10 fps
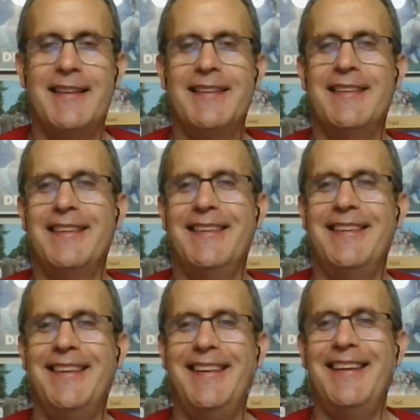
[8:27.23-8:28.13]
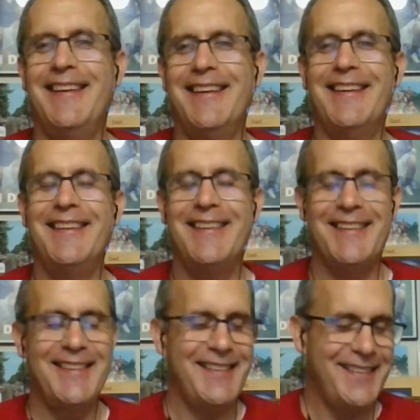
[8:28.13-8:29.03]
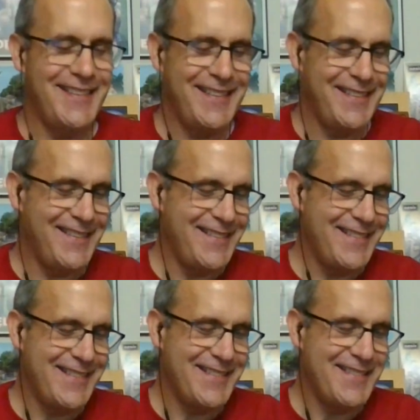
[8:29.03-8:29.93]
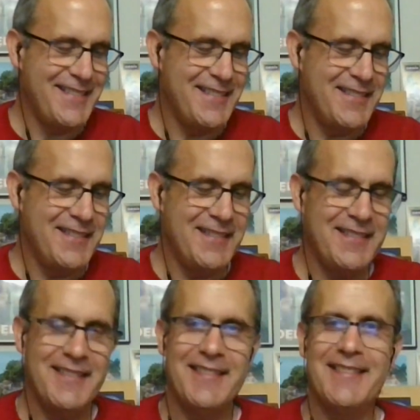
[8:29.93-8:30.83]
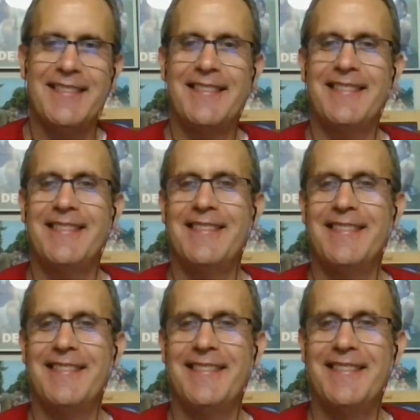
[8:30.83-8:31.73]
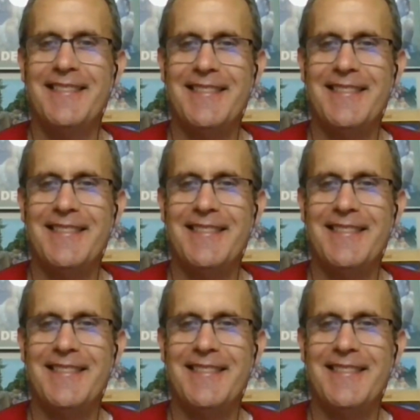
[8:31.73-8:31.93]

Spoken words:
No words are spoken by the person on screen.